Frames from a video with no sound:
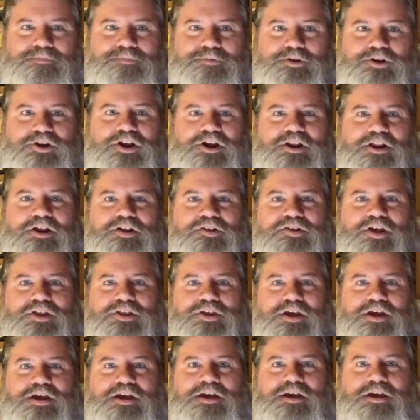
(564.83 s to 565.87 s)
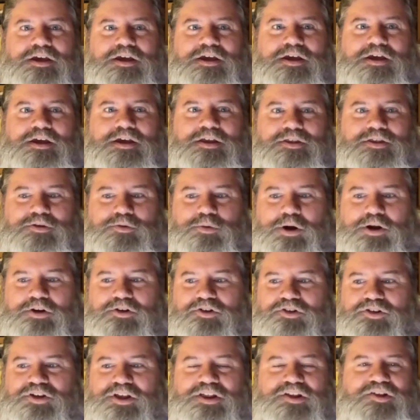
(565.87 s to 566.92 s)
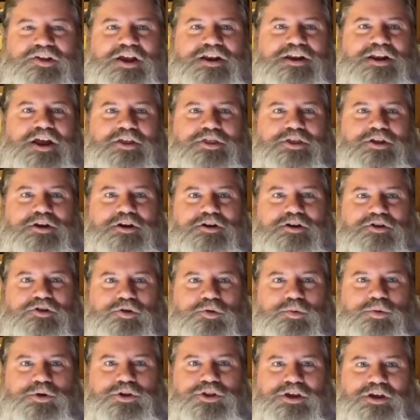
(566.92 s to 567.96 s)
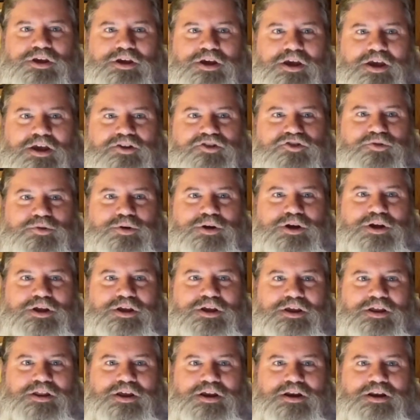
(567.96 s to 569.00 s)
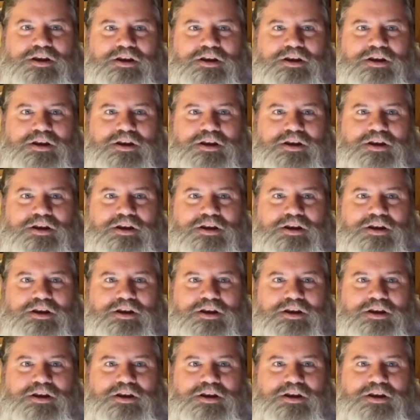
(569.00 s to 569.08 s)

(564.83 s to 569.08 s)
deal is, I think the Rangers said this had nothing to do with the injury that